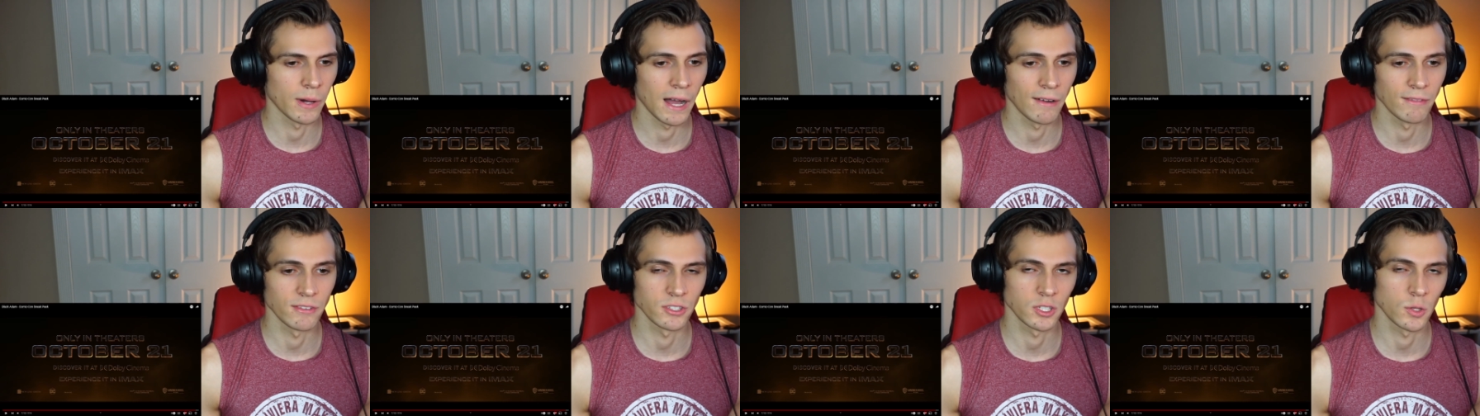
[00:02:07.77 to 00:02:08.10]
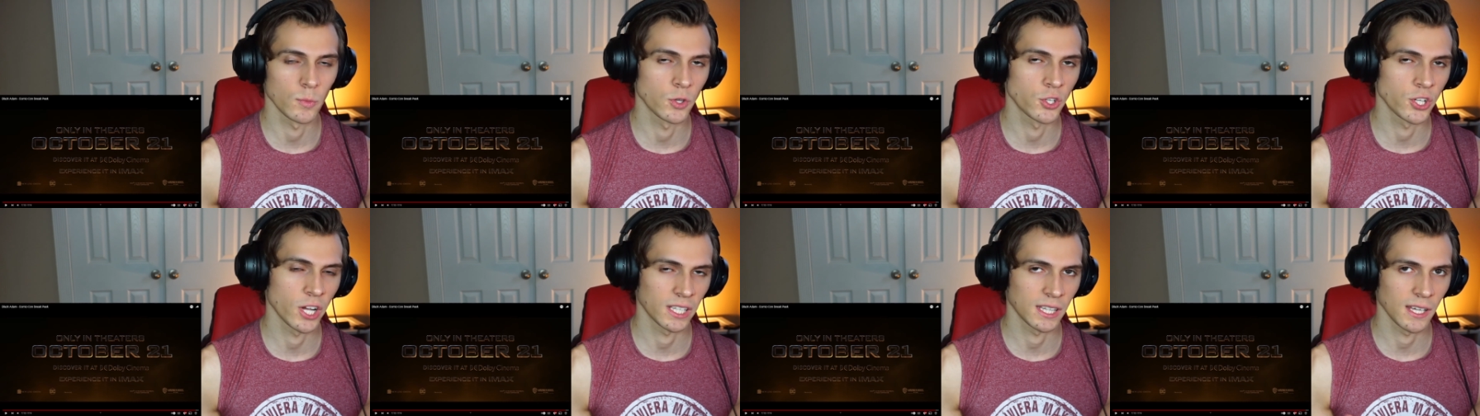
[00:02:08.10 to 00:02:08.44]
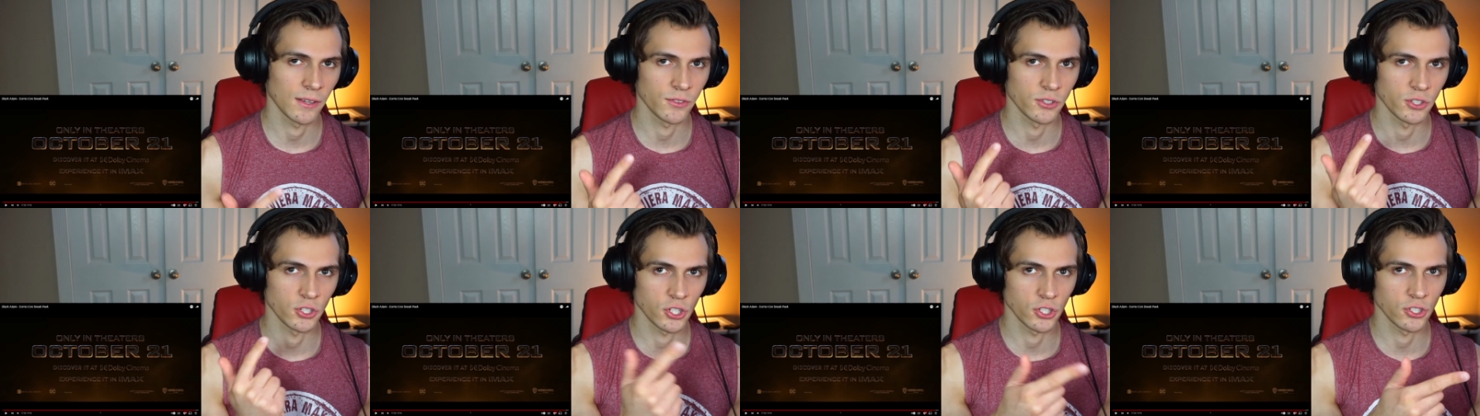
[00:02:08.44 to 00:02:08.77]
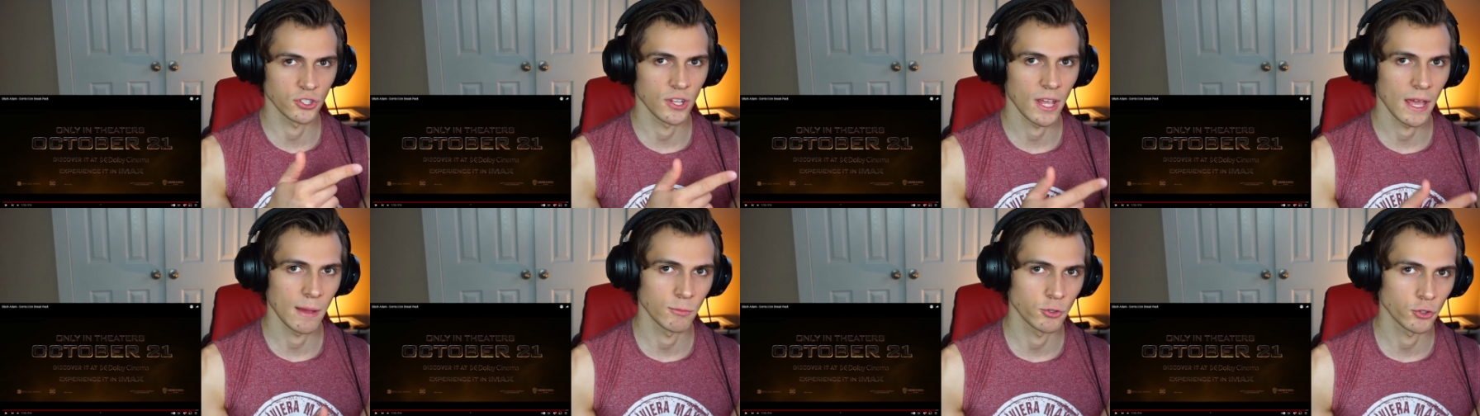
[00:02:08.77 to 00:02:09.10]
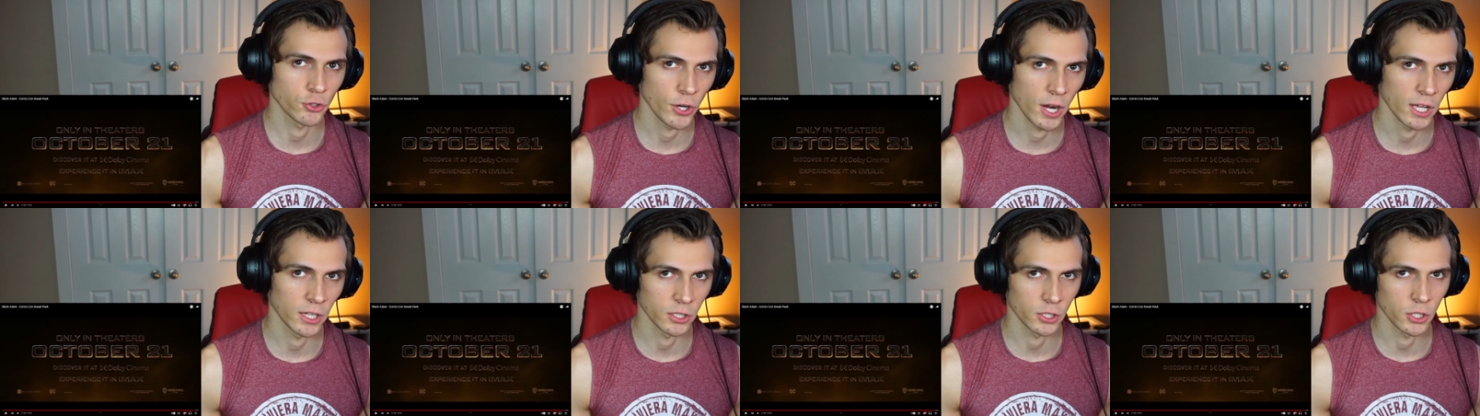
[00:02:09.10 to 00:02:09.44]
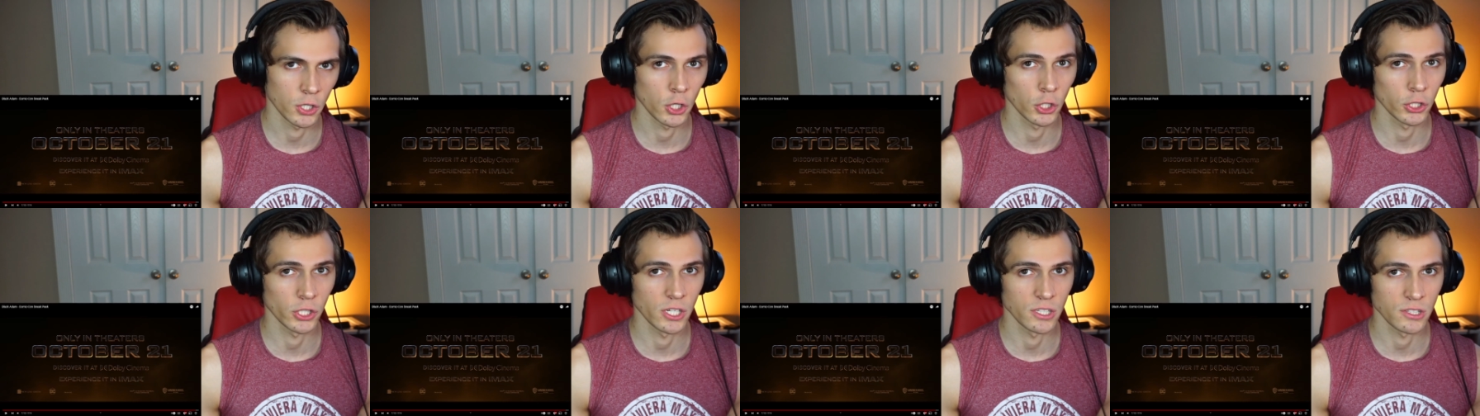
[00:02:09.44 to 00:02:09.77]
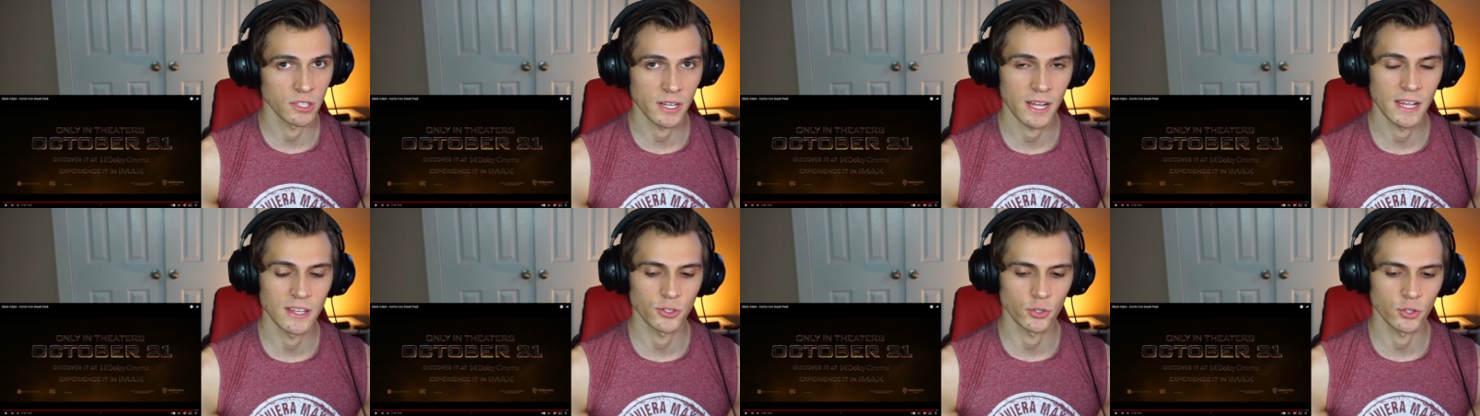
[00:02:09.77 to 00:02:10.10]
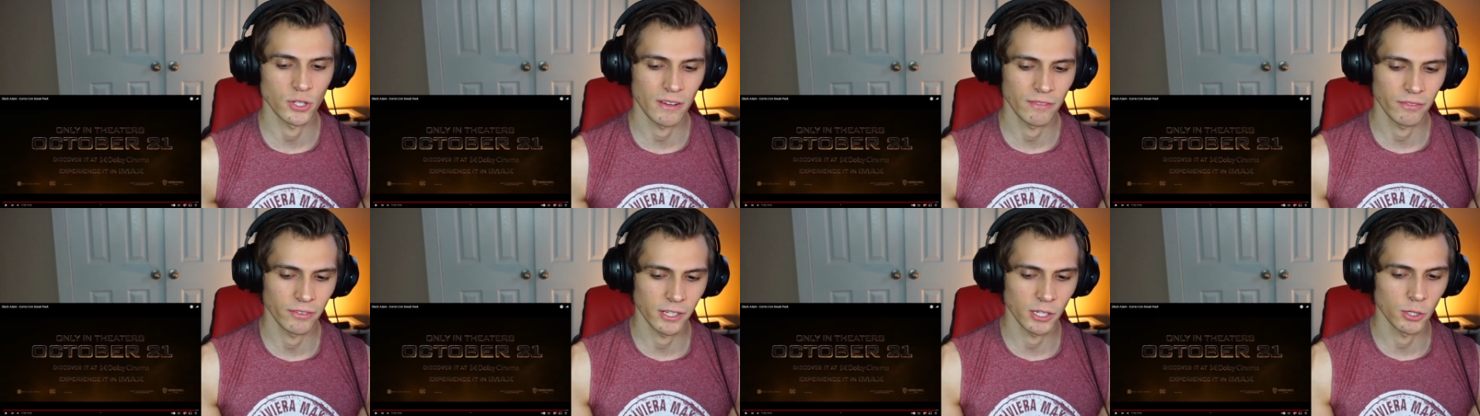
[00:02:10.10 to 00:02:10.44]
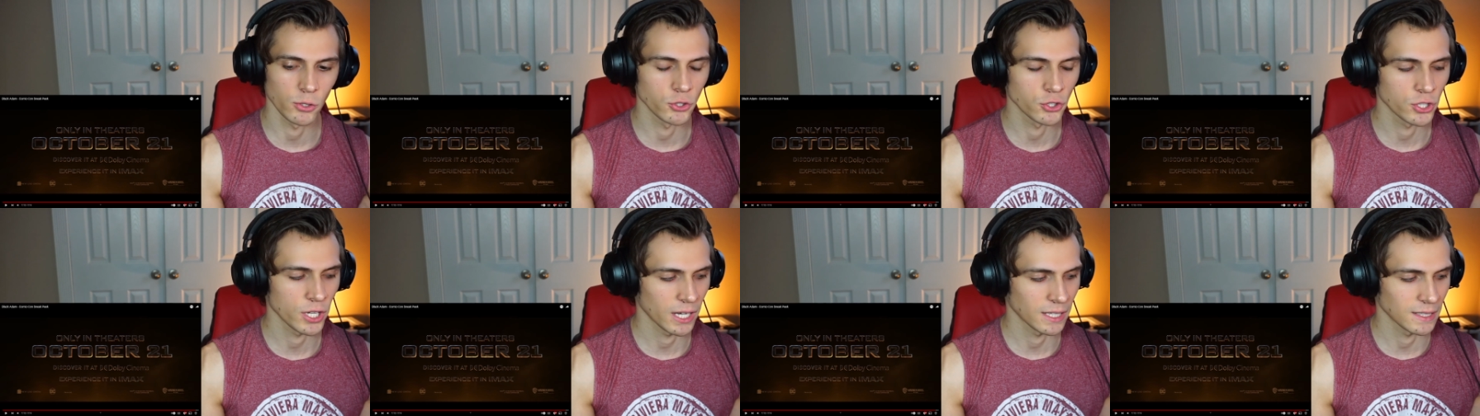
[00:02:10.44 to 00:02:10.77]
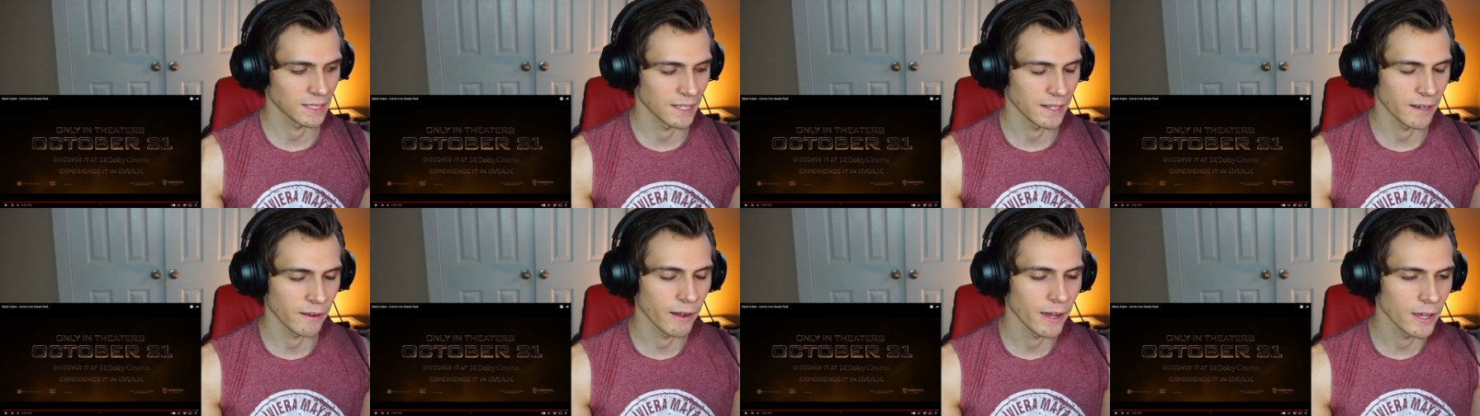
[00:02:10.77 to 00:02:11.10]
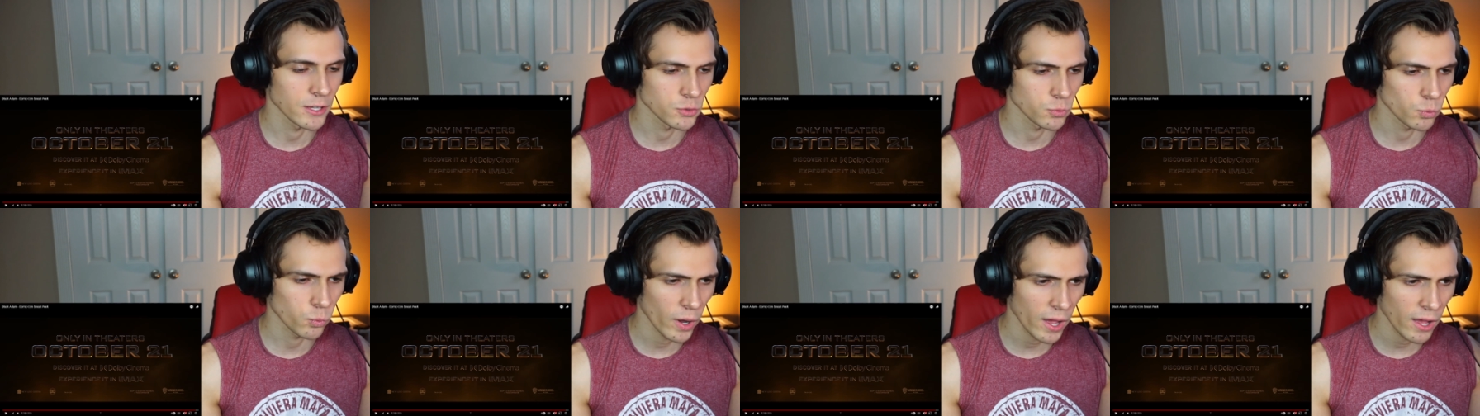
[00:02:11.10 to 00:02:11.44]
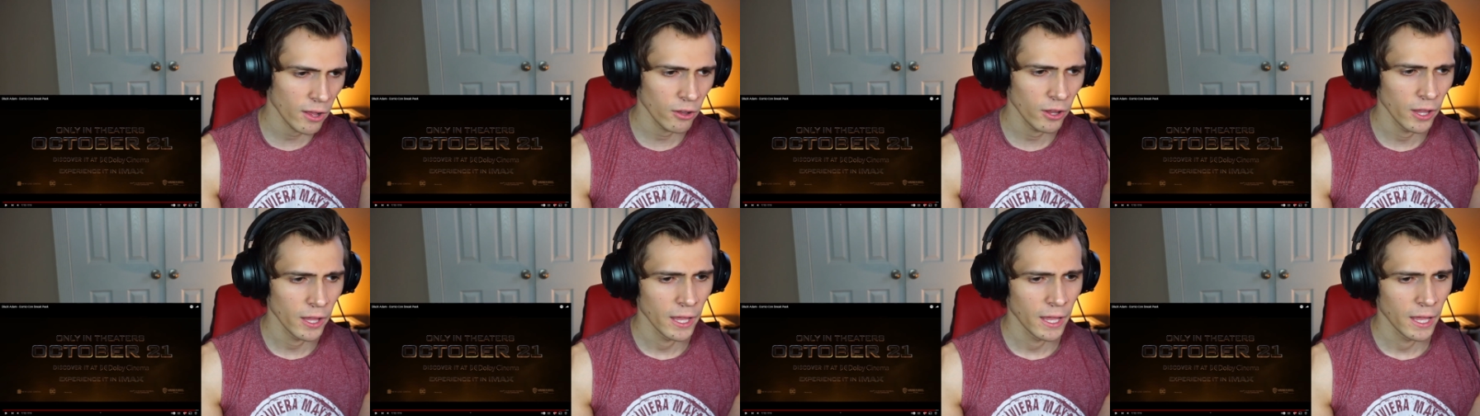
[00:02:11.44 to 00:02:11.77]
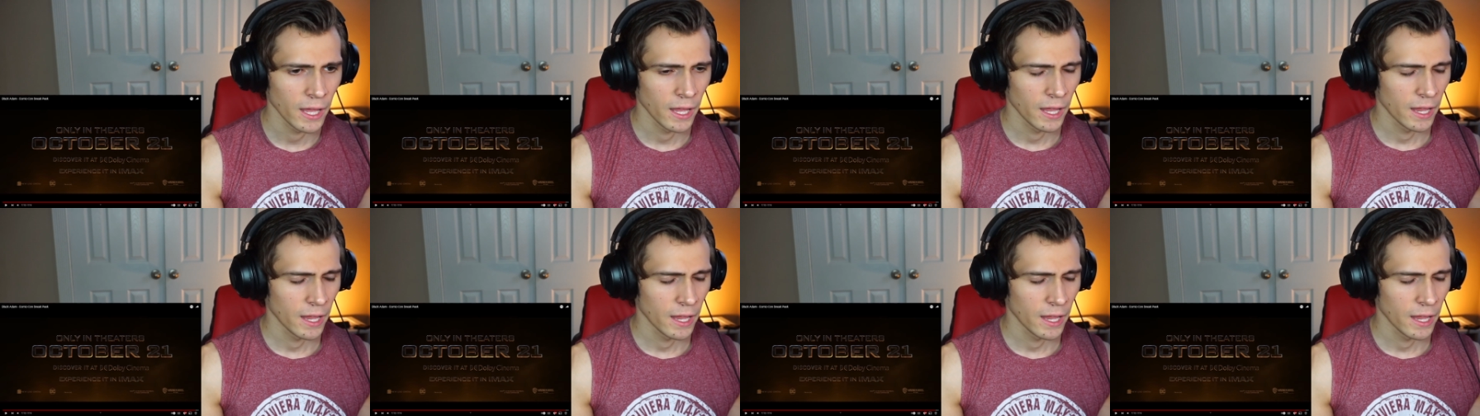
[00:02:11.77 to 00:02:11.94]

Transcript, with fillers: Obviously, we checked out the Shazam trailer earlier today, so definitely go check that out as well.